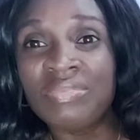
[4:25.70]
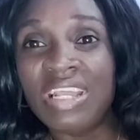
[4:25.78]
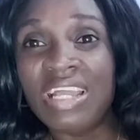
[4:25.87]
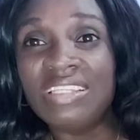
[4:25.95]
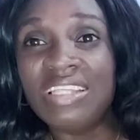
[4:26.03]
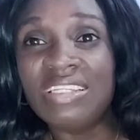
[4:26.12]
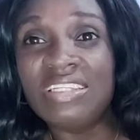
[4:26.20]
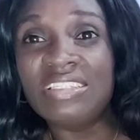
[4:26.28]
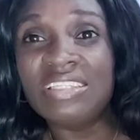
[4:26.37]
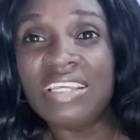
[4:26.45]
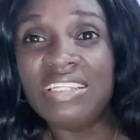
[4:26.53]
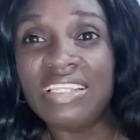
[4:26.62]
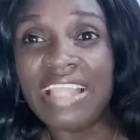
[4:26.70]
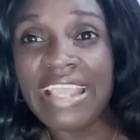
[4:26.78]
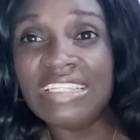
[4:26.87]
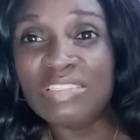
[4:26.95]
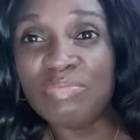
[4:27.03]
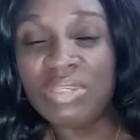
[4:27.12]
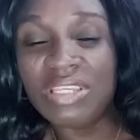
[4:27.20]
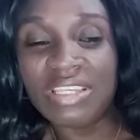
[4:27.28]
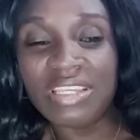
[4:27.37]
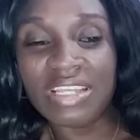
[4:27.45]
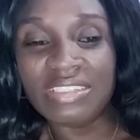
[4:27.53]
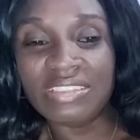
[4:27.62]
And then he said he liked
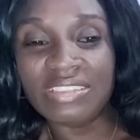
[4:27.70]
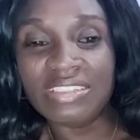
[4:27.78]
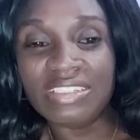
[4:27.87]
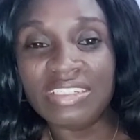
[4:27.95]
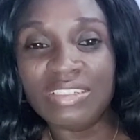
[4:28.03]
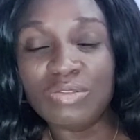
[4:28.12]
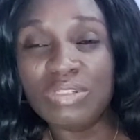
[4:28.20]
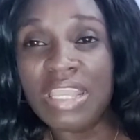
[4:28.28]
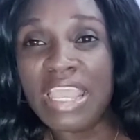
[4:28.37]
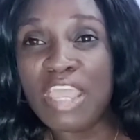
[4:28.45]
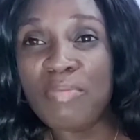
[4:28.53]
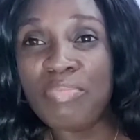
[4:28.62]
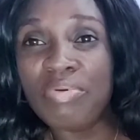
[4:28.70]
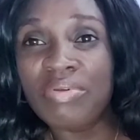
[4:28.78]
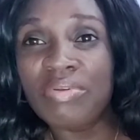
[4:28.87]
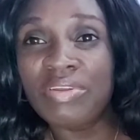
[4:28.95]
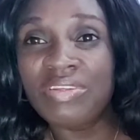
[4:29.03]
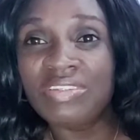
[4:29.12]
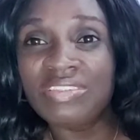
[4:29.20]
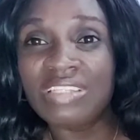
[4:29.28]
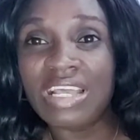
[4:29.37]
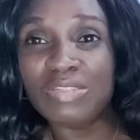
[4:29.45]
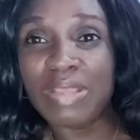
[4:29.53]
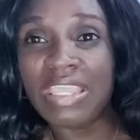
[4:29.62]
me and couldn't help
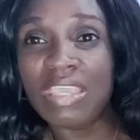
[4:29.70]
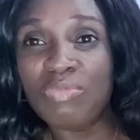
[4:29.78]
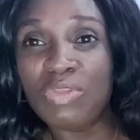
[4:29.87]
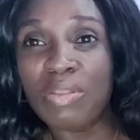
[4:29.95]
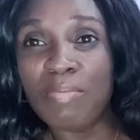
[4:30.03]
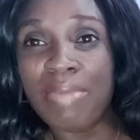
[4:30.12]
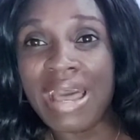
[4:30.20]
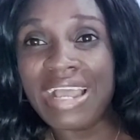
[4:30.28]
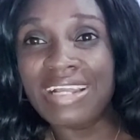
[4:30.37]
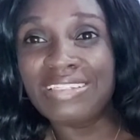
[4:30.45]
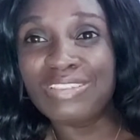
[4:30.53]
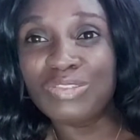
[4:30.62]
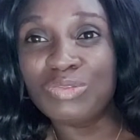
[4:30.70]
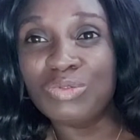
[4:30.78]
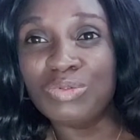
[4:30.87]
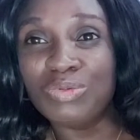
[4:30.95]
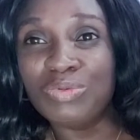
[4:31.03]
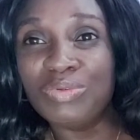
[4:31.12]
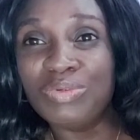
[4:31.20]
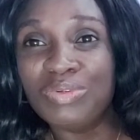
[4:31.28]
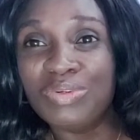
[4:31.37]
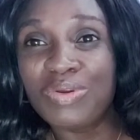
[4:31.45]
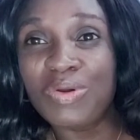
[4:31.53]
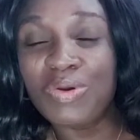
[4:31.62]
as I came to the back to
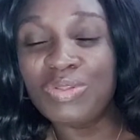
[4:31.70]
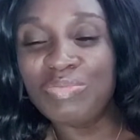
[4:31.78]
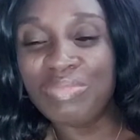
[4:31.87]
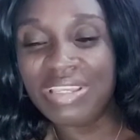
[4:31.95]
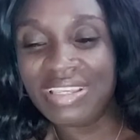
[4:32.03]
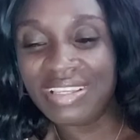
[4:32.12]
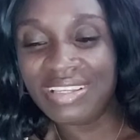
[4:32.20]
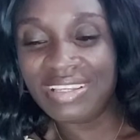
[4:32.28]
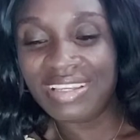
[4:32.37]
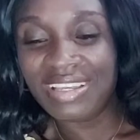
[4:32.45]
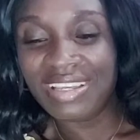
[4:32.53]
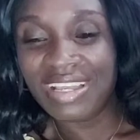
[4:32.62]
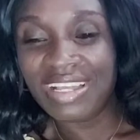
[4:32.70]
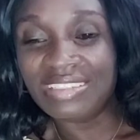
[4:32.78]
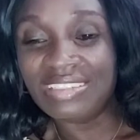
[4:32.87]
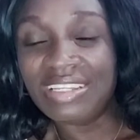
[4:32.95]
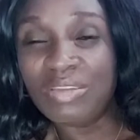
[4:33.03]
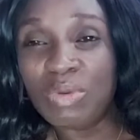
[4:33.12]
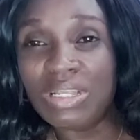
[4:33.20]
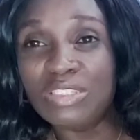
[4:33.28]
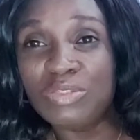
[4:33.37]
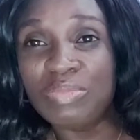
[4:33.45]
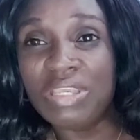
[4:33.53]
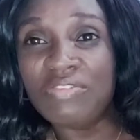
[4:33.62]
call me. And he wanted
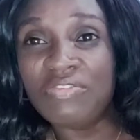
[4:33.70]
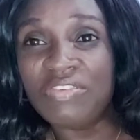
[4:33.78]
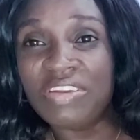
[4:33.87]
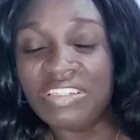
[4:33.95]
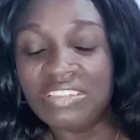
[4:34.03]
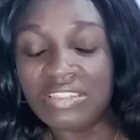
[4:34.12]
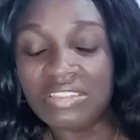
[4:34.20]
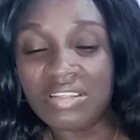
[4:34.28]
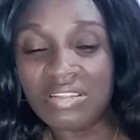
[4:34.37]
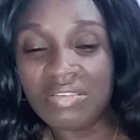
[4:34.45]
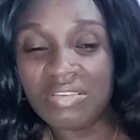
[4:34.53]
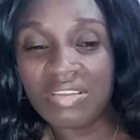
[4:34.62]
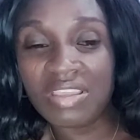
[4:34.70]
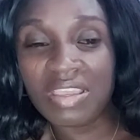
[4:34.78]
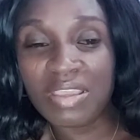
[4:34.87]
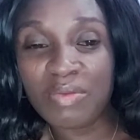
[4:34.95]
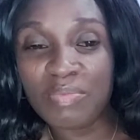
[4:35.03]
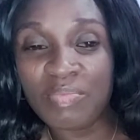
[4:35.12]
to be a friend. I said, okay.